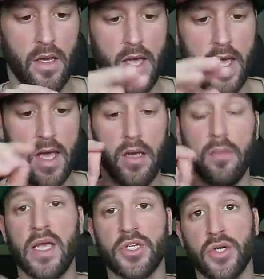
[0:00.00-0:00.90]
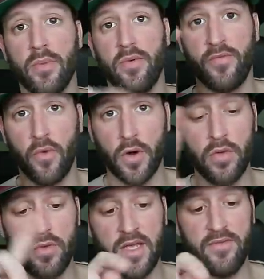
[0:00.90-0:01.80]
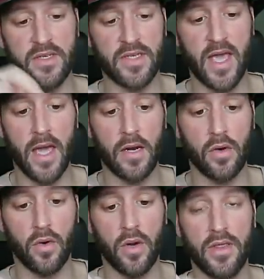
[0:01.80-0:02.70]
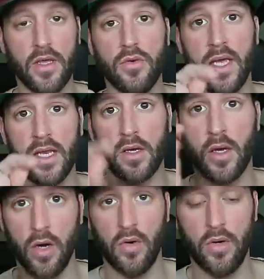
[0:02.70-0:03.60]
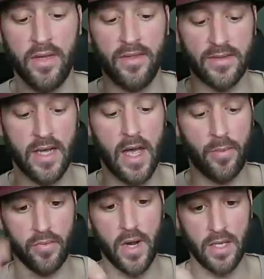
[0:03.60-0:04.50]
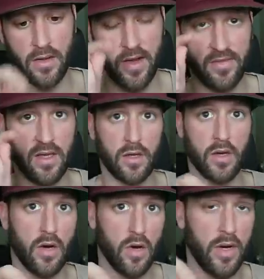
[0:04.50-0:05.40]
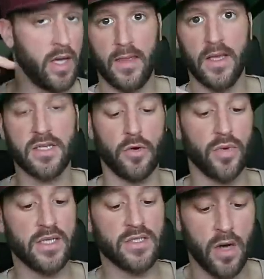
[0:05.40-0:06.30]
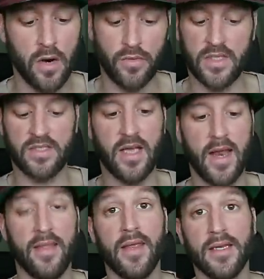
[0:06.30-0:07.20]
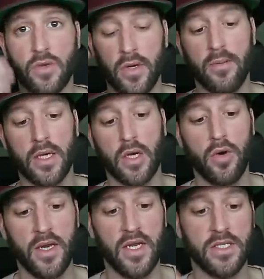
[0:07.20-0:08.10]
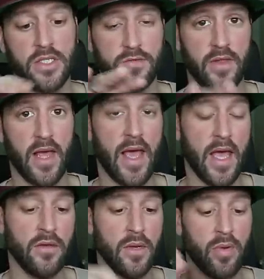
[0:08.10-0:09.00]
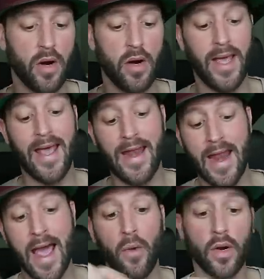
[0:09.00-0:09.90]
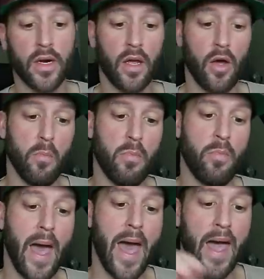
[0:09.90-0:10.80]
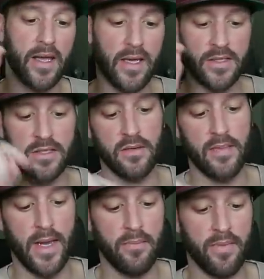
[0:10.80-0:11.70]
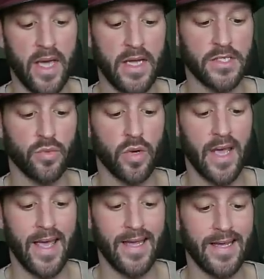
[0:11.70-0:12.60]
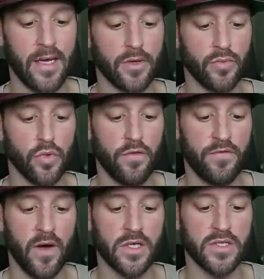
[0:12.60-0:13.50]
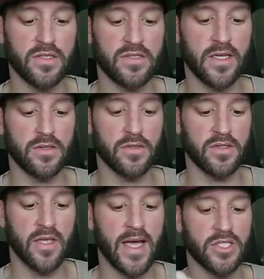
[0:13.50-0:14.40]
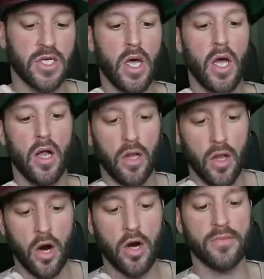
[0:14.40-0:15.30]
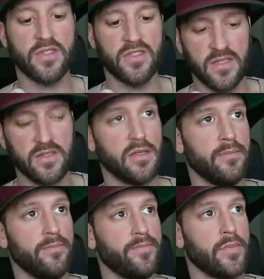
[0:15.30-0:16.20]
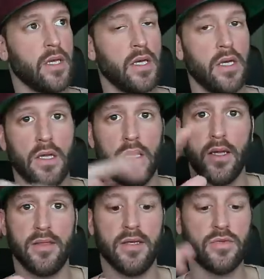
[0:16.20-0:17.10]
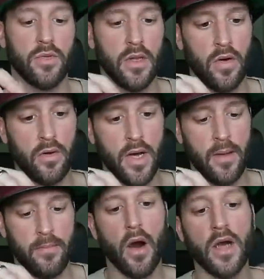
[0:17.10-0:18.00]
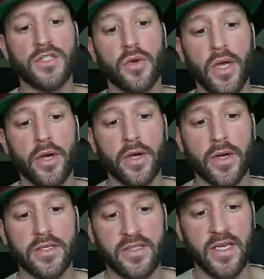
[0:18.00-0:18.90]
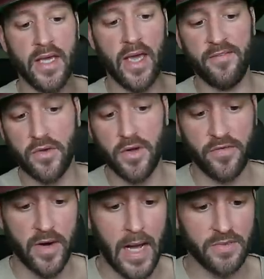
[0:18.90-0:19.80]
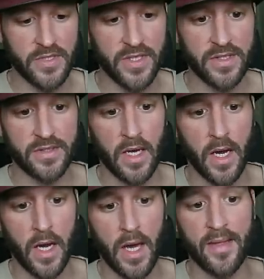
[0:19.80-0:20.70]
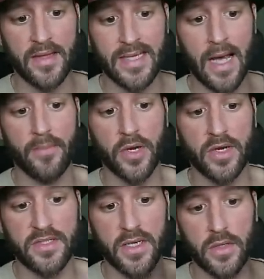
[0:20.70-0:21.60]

and make sure before you leave this category that you hit code in the top right. You have to hit code. It's gonna restart, reset, and then it's going to be coded in just for that head unit part. Now we're gonna go back into the main page and we're gonna head down to roof function center slash alarm system. Let this one load up. All right, so here you're gonna see a few different options. Uh, on the top, you're gonna see